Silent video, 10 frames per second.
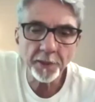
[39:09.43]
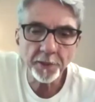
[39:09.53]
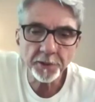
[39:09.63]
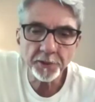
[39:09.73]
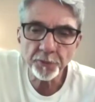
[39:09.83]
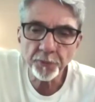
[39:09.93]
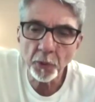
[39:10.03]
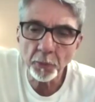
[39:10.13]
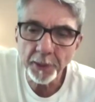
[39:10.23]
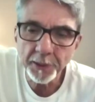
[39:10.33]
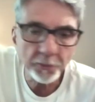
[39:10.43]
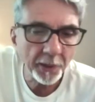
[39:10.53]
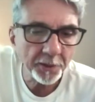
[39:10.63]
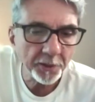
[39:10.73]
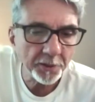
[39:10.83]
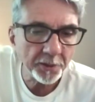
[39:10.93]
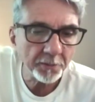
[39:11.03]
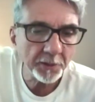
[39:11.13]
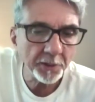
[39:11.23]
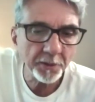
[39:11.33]
There is a flow, but what is
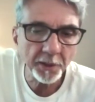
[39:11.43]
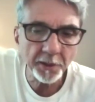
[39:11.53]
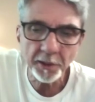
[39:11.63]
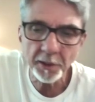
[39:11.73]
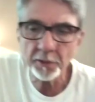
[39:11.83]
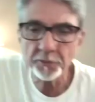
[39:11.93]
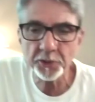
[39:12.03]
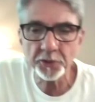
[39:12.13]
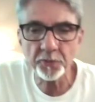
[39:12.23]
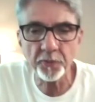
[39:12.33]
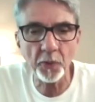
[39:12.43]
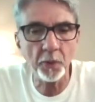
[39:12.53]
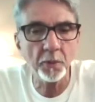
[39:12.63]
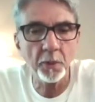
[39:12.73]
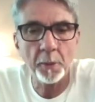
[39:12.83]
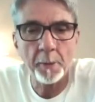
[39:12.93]
this thing here, this flow?